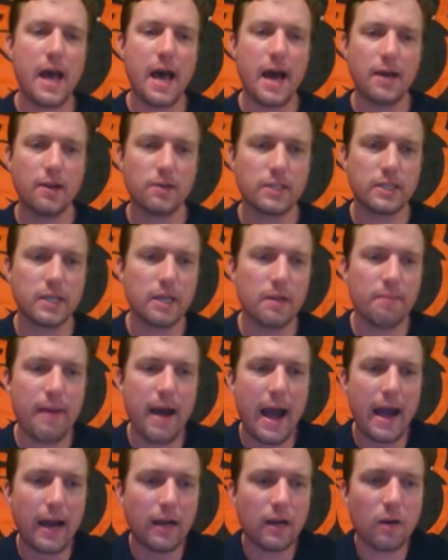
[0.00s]
and I'll see you
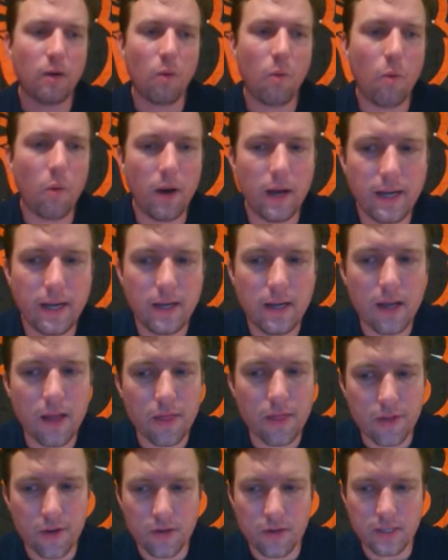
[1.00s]
back on
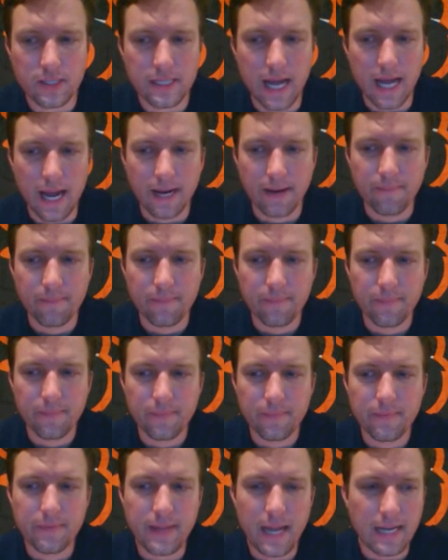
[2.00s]
Thursday.
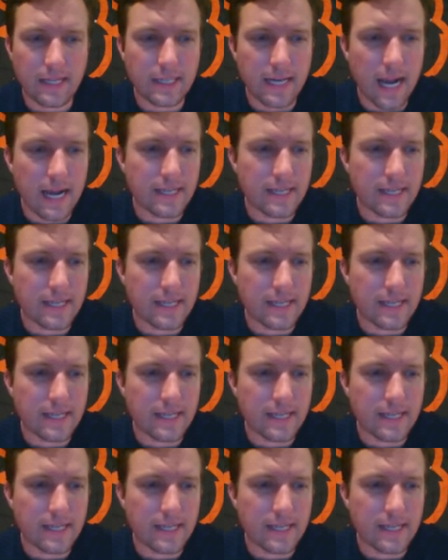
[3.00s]
Thanks, guys.